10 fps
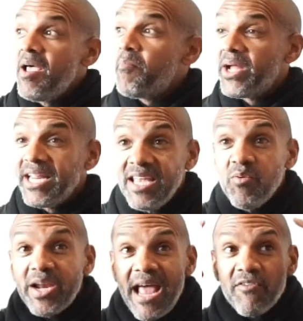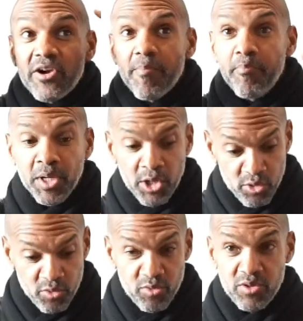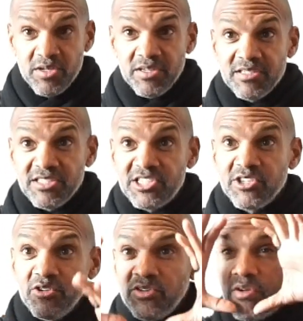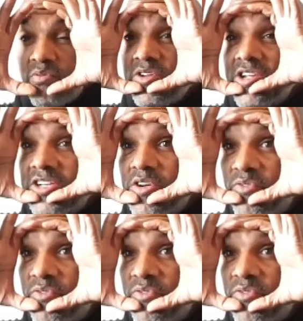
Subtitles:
But he would have on a blue suit with a little